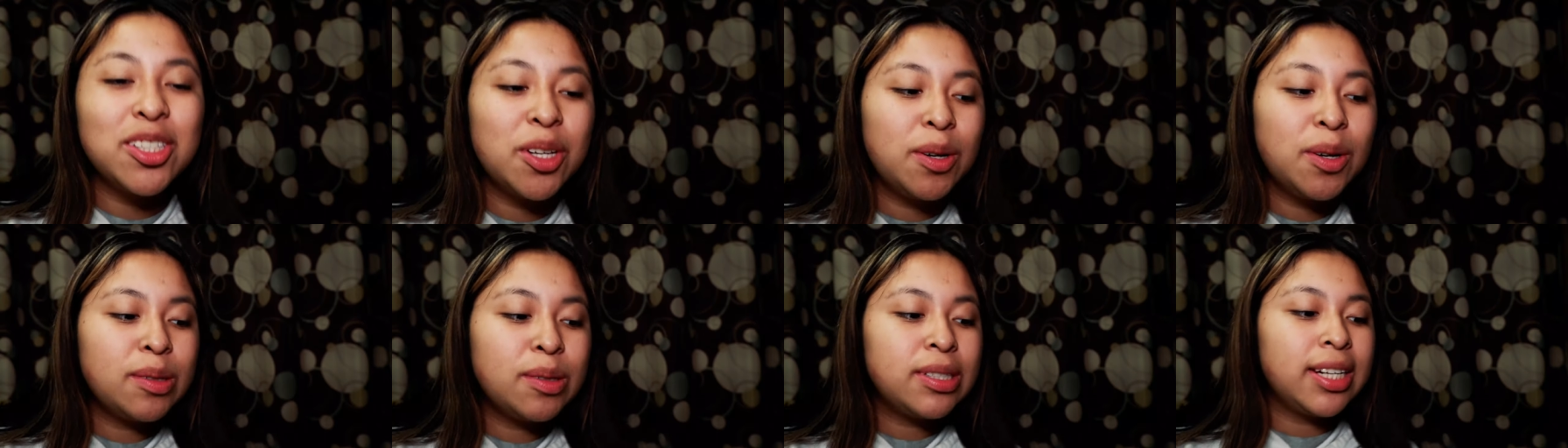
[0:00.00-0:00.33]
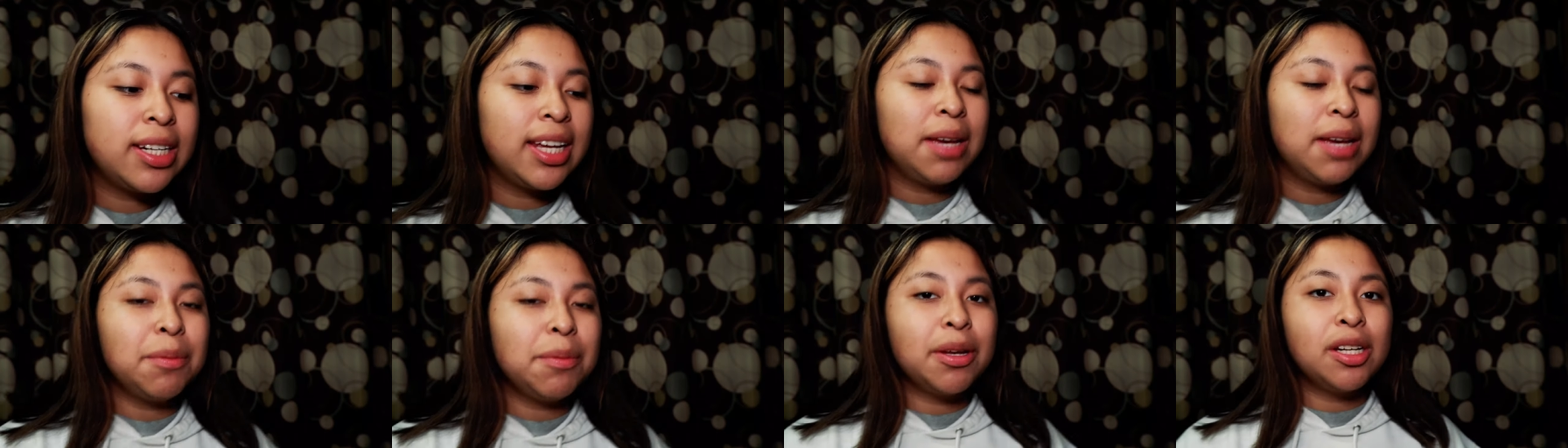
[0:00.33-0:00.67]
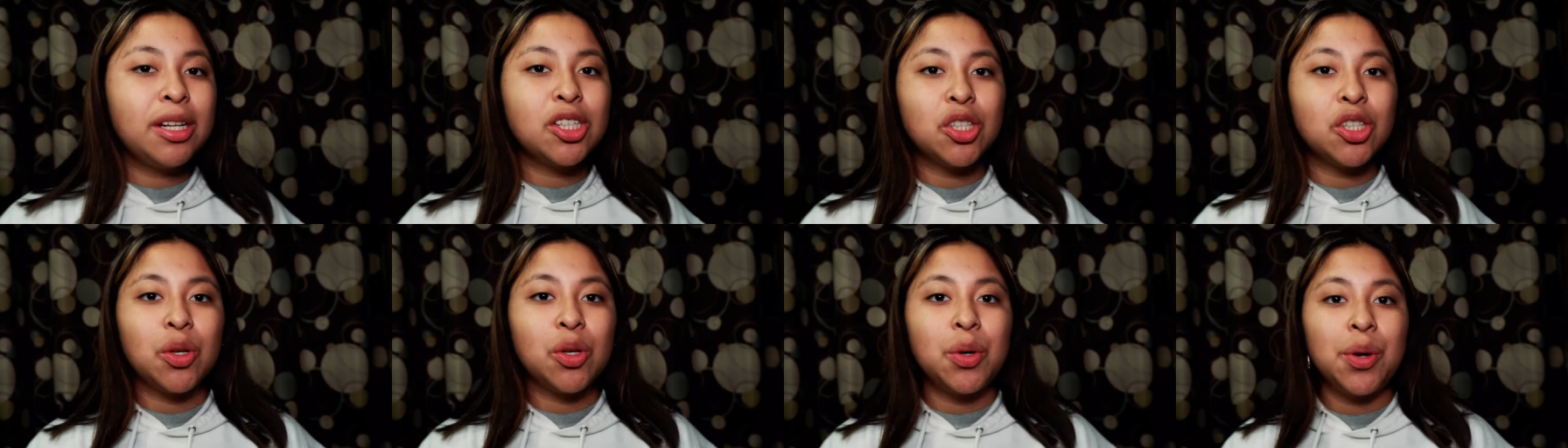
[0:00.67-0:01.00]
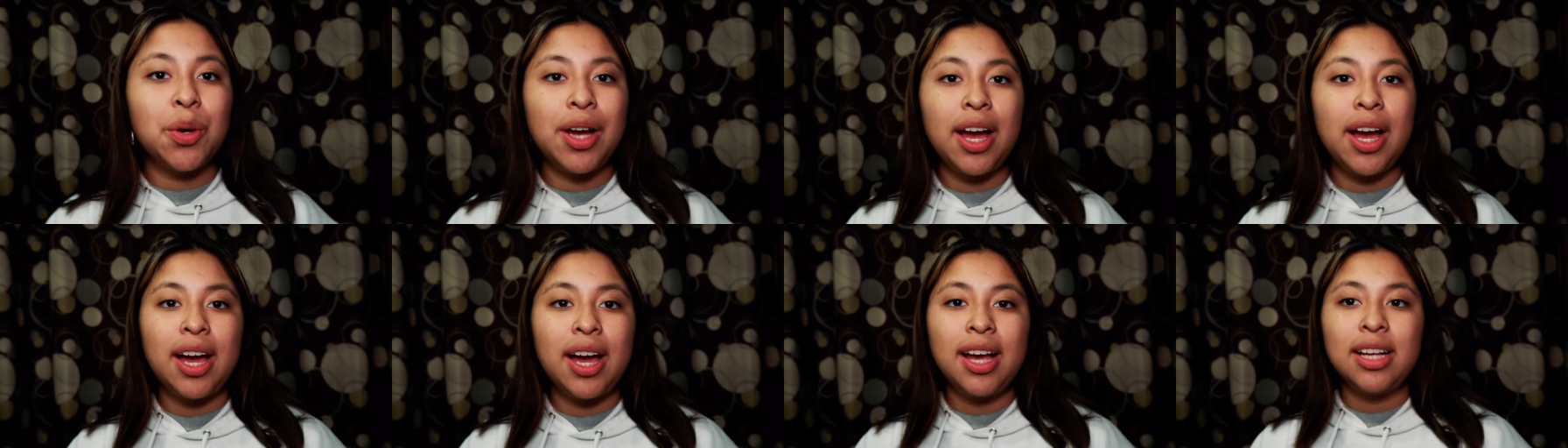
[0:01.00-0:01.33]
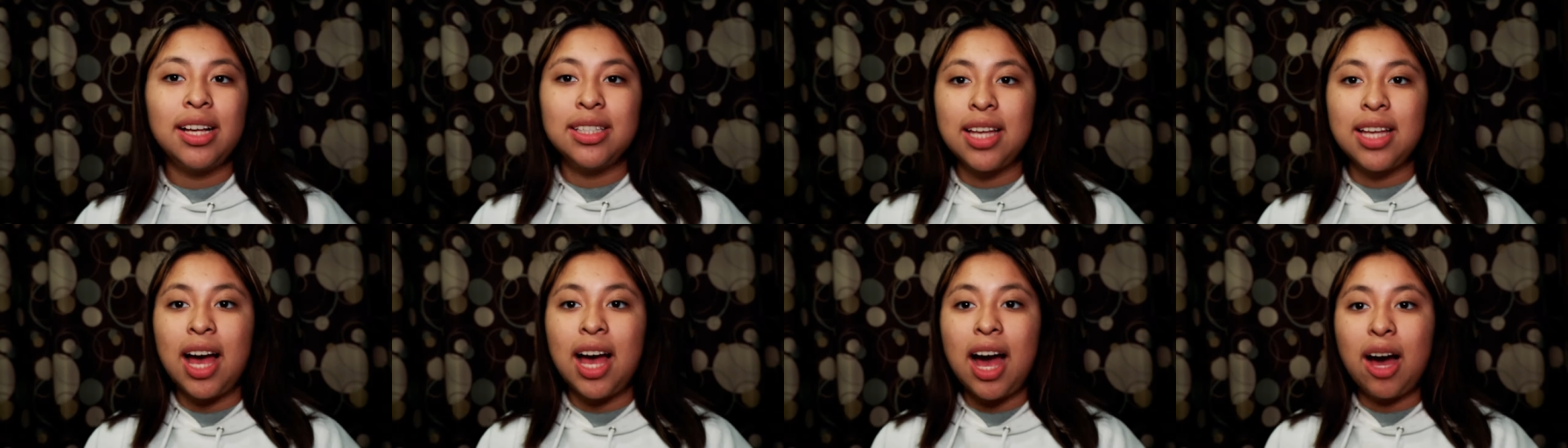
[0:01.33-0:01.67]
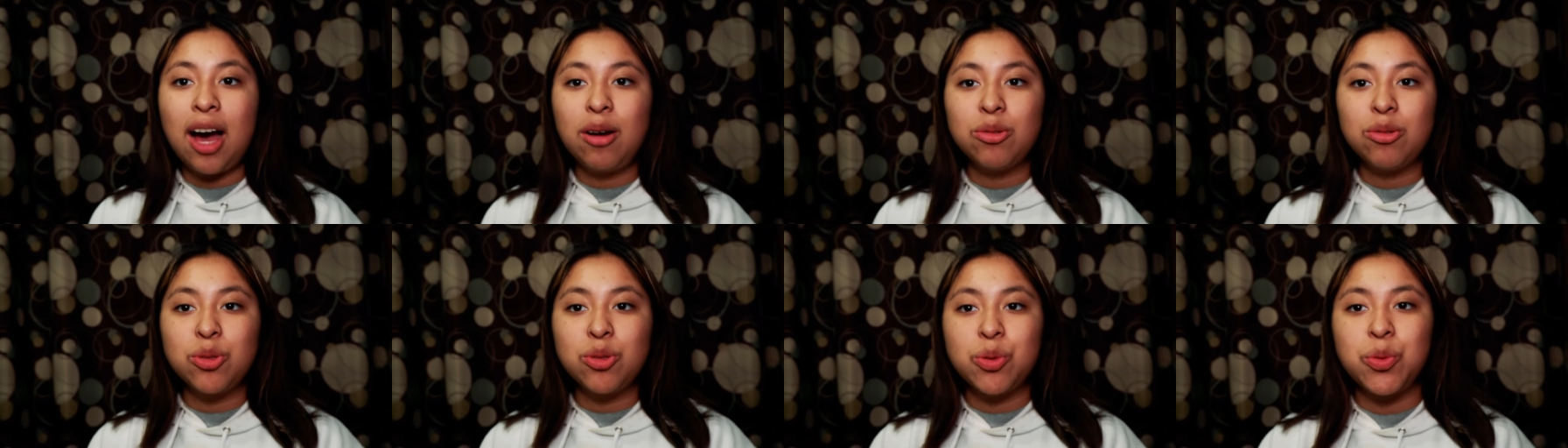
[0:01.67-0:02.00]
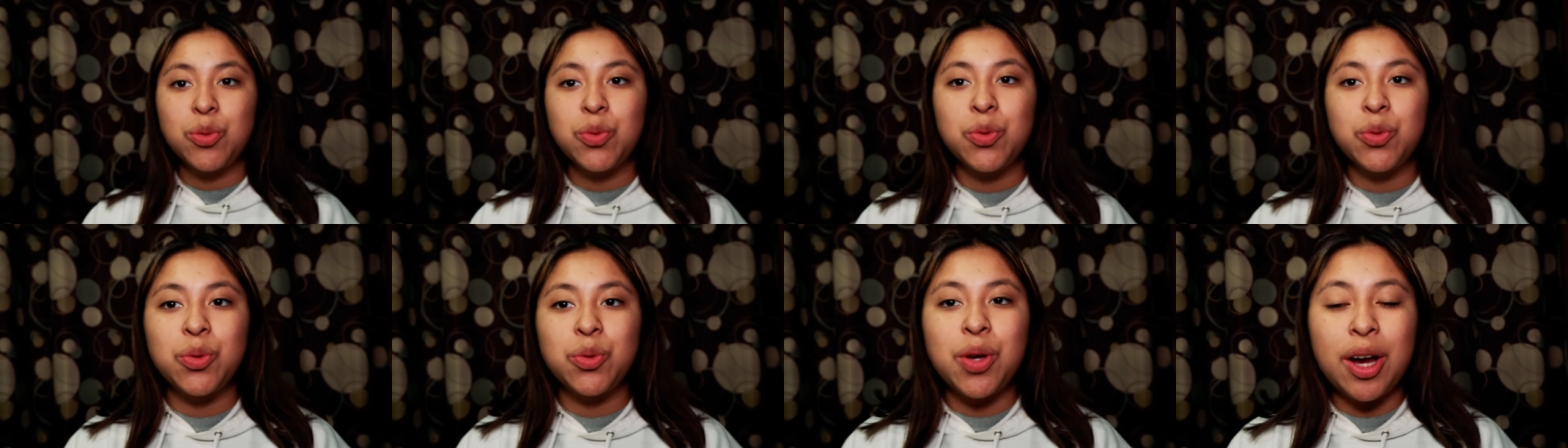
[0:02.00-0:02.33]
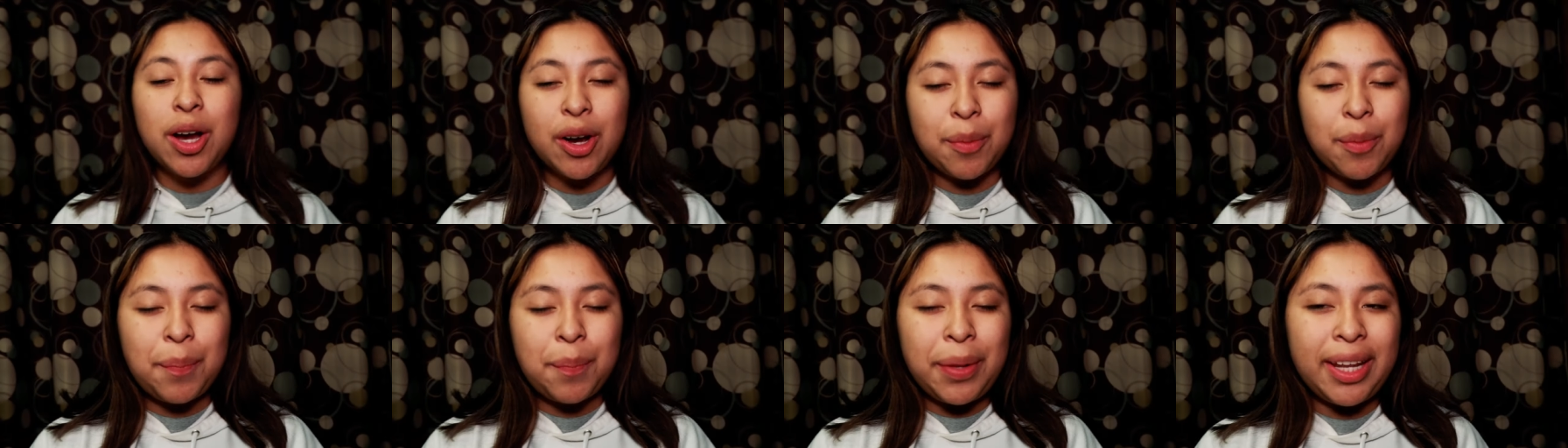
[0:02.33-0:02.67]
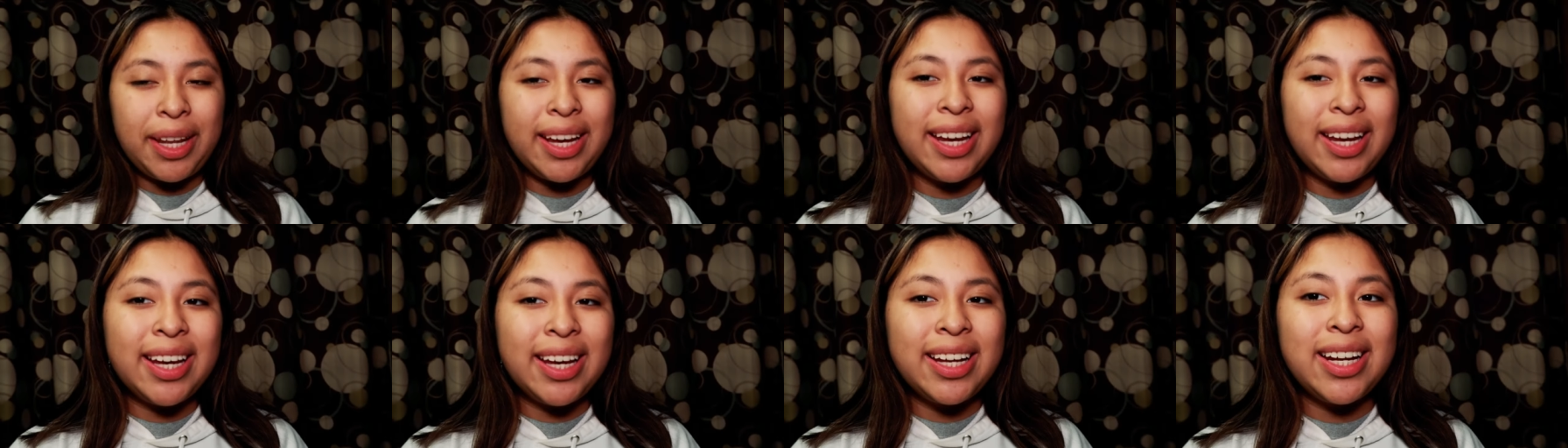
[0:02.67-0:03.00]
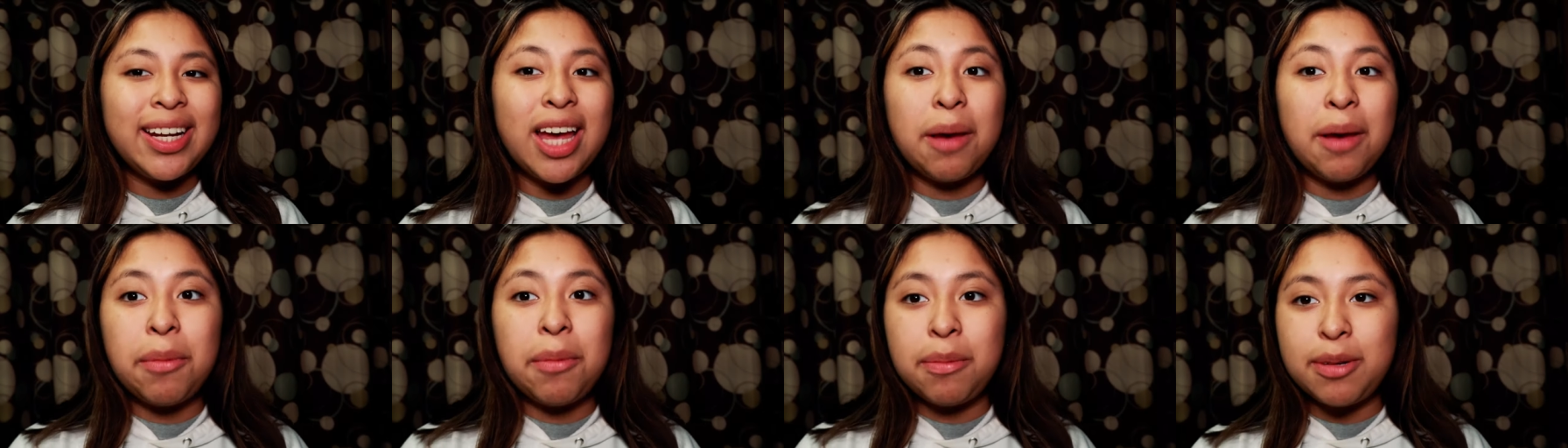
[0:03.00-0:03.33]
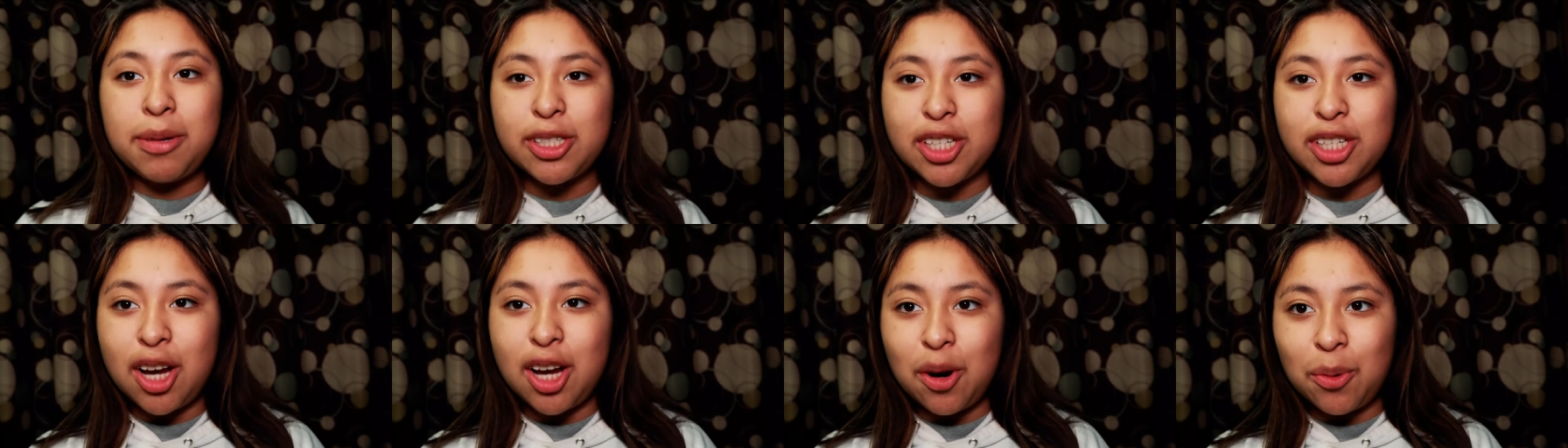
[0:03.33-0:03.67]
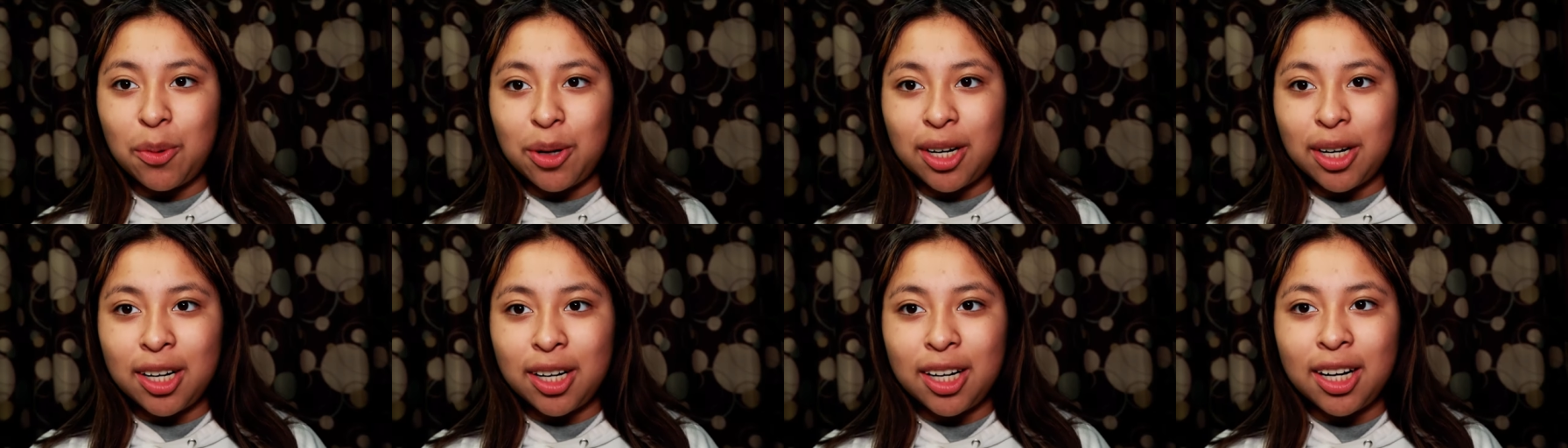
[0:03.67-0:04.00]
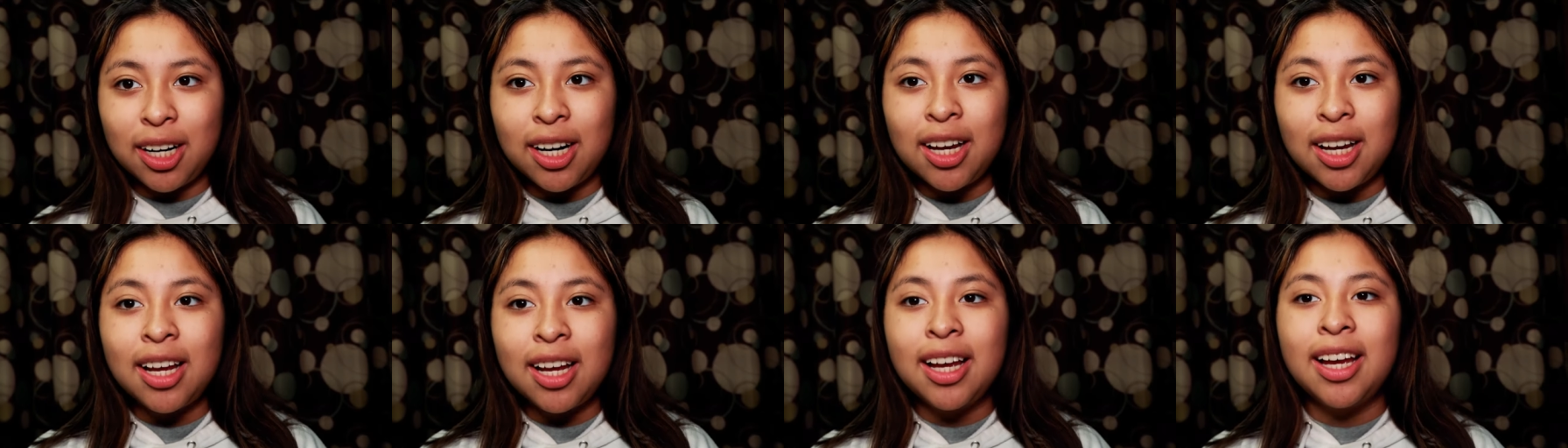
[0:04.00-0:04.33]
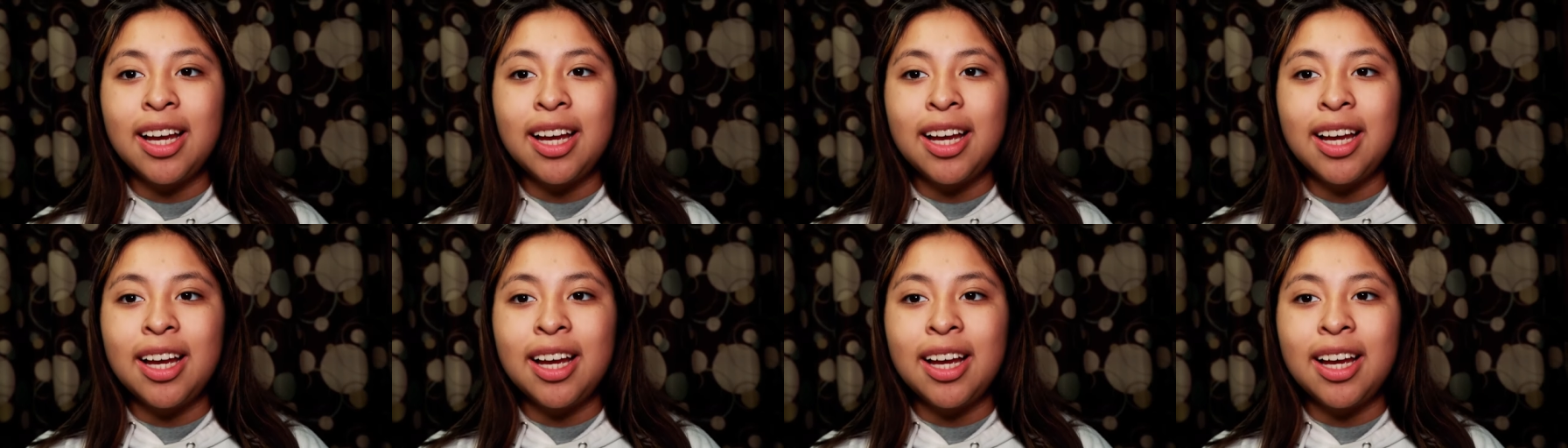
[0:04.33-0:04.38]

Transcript: so today I'm going to show you guys how to uh, plan a baby shower.